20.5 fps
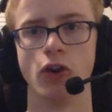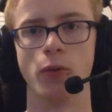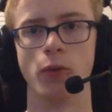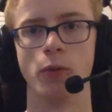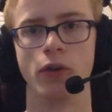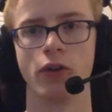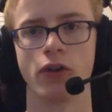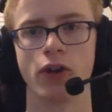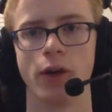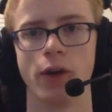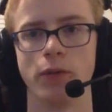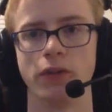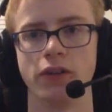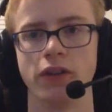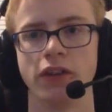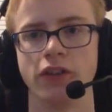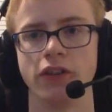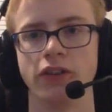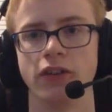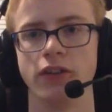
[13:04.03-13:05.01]

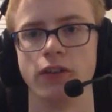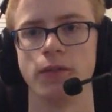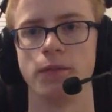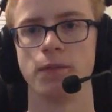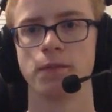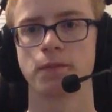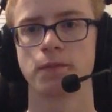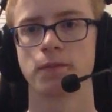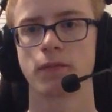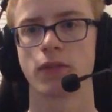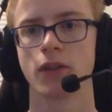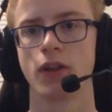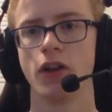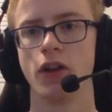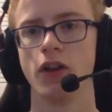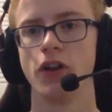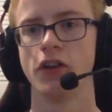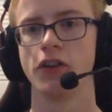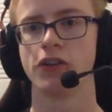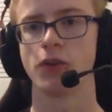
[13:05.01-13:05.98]
competition.
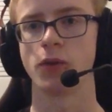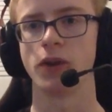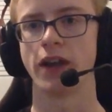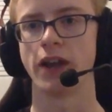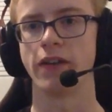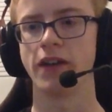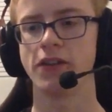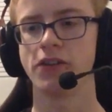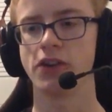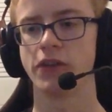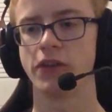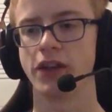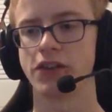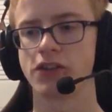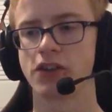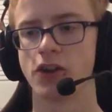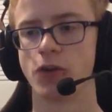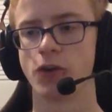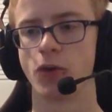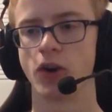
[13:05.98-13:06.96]
So yeah, that's how that's going
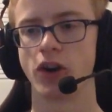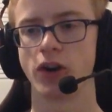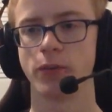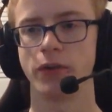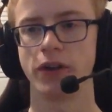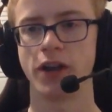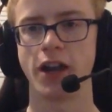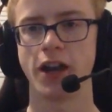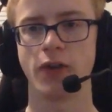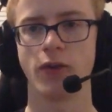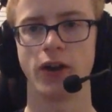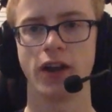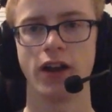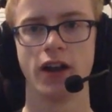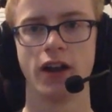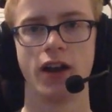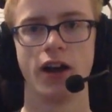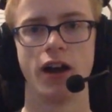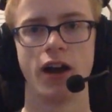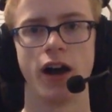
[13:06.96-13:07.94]
to work. But anyway,
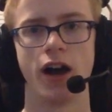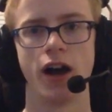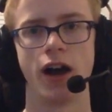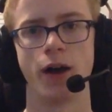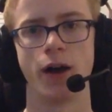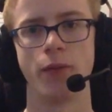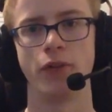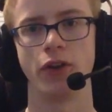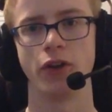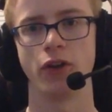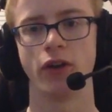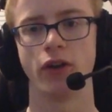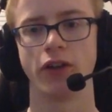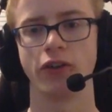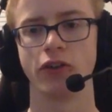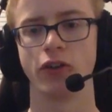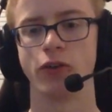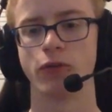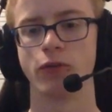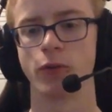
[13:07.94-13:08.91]
thank you guys all
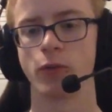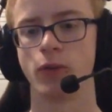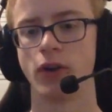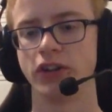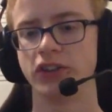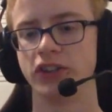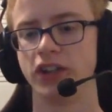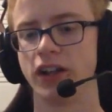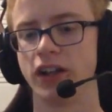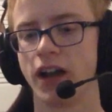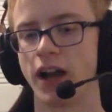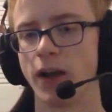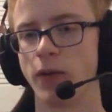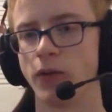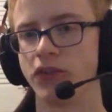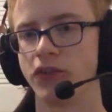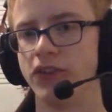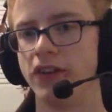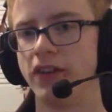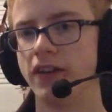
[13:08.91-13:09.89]
for watching. I will
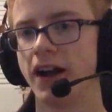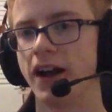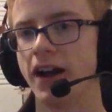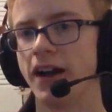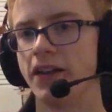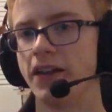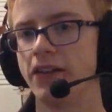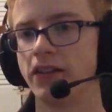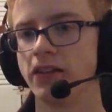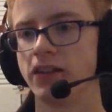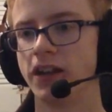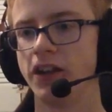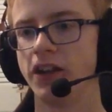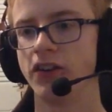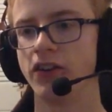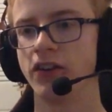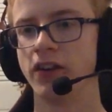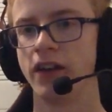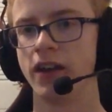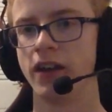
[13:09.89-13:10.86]
see you guys later,
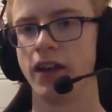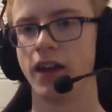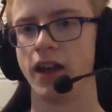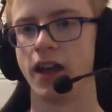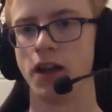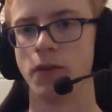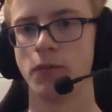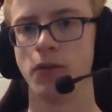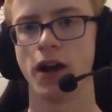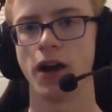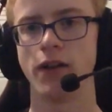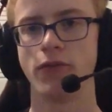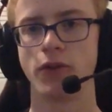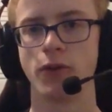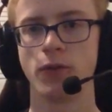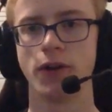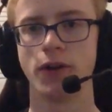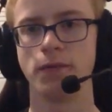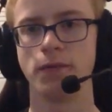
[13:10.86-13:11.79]
and bye everyone.